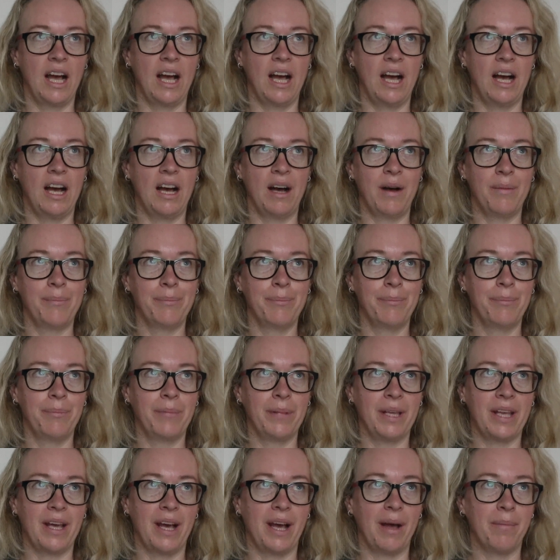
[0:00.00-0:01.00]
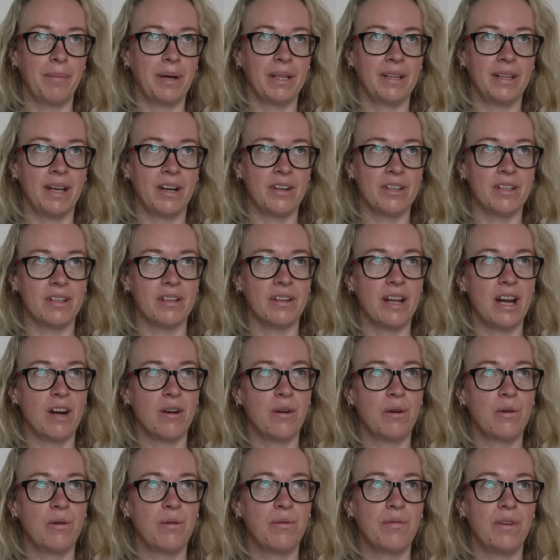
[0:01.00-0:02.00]
But there's a
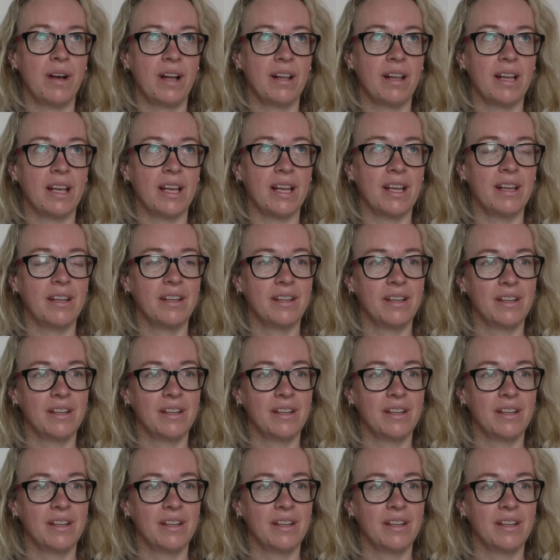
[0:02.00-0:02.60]
narrow valley